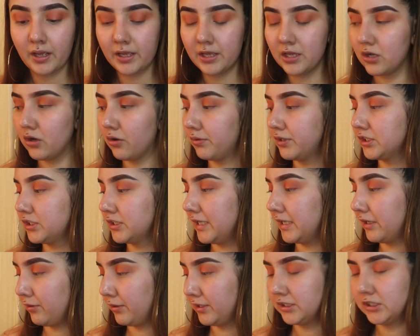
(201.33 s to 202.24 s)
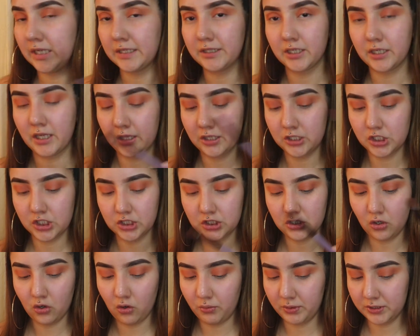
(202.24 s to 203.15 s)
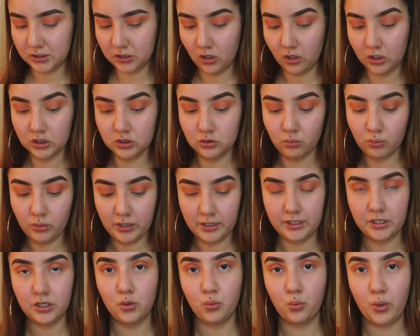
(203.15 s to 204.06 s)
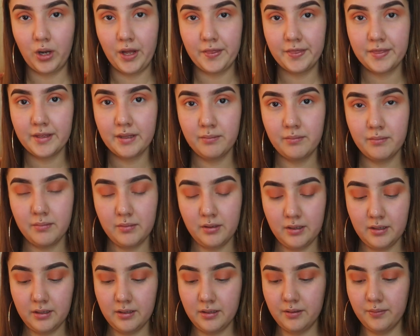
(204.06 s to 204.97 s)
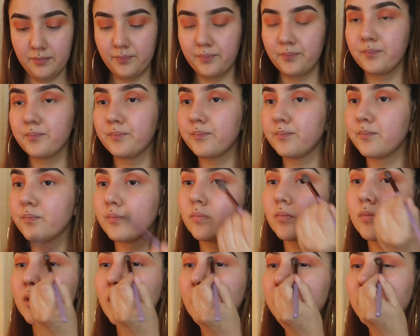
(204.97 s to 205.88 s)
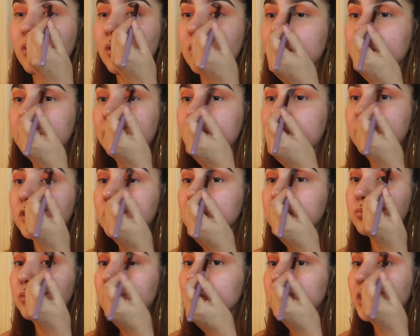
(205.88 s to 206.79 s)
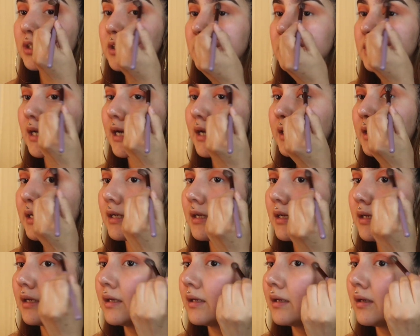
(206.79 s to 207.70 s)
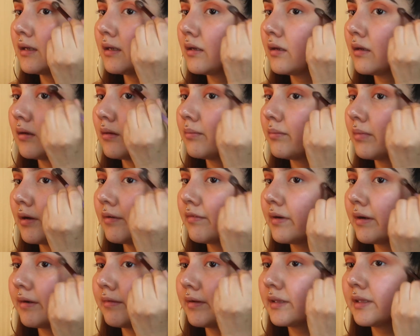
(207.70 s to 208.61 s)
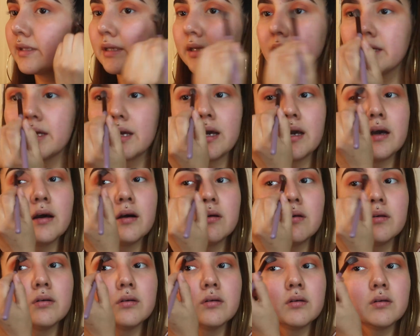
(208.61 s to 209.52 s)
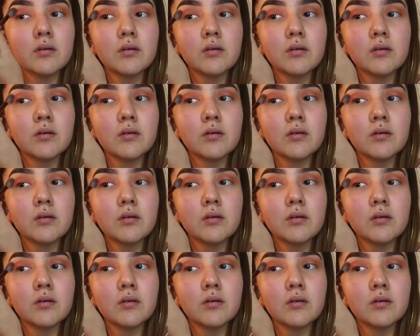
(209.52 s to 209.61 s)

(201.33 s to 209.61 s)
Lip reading: And you can always, it always like the color just always goes where you want them. I'm going with my first brush and just kind of buff everything out.